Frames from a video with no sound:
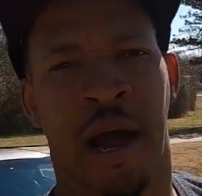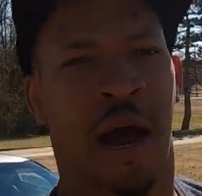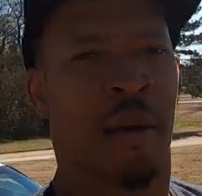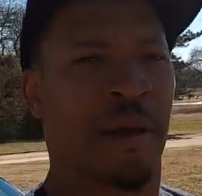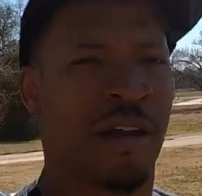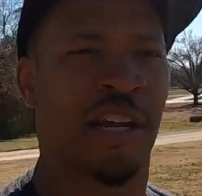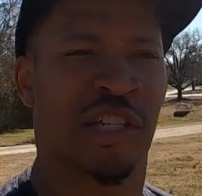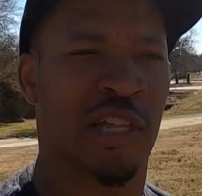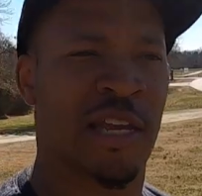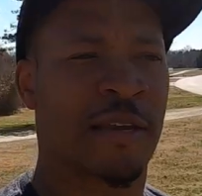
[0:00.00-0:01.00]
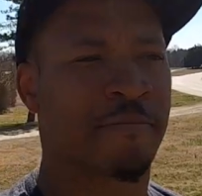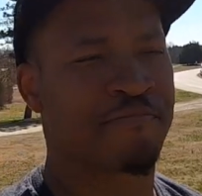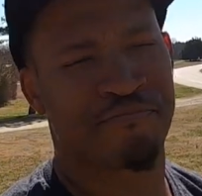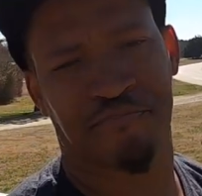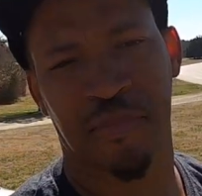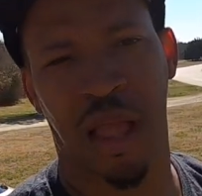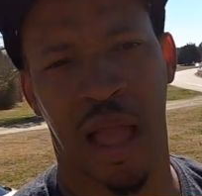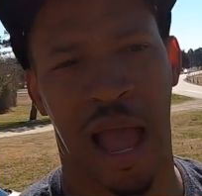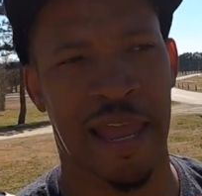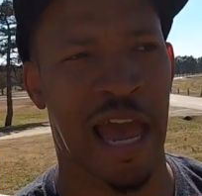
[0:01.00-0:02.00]
Um, initially,
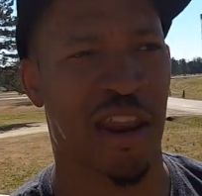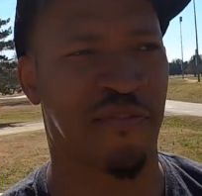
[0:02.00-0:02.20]
I got